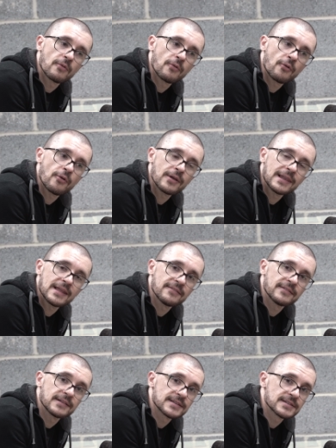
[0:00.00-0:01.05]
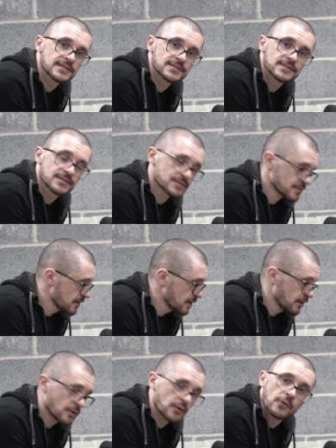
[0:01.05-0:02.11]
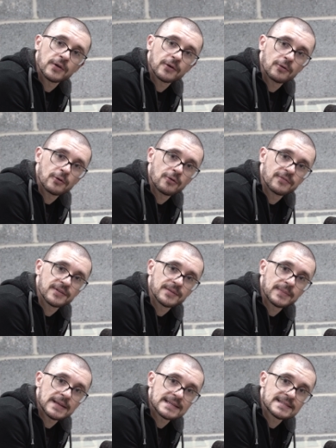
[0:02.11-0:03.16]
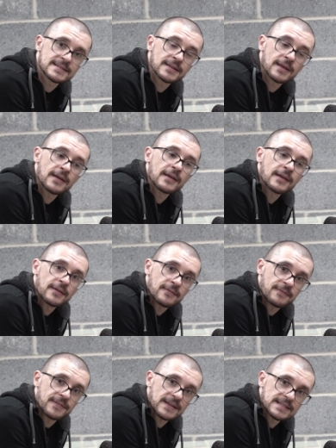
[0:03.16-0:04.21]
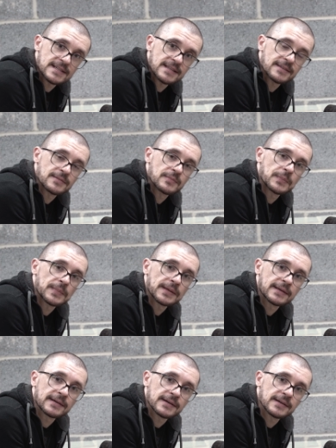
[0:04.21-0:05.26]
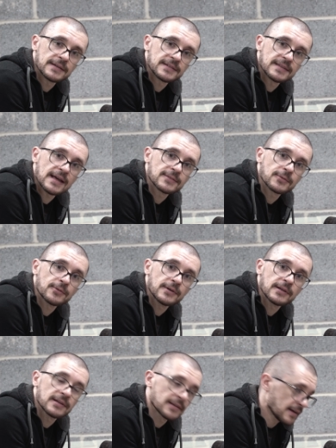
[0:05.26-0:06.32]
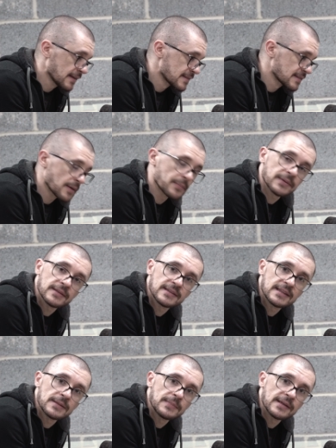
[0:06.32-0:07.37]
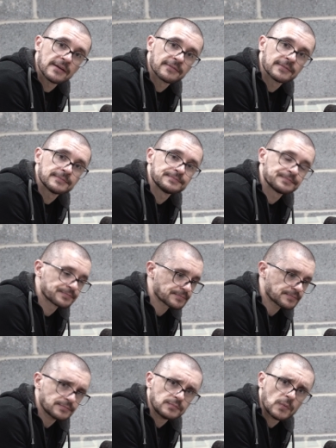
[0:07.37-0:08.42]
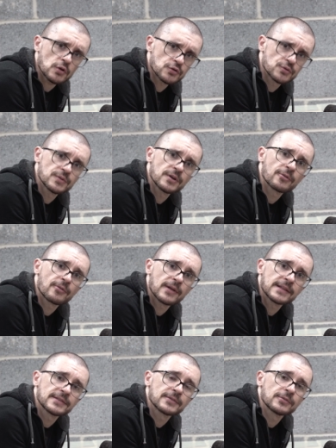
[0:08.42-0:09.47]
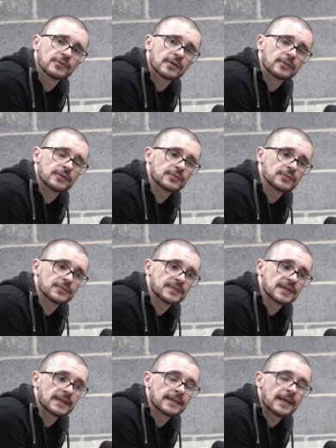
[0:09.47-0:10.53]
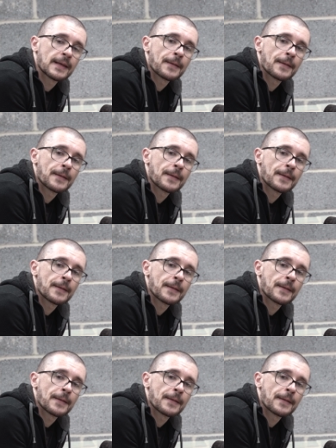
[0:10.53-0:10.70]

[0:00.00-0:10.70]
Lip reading: oil level is going all over the place, fix it, because that oil ends up in the DPF. Sooner or later, you are going to see it.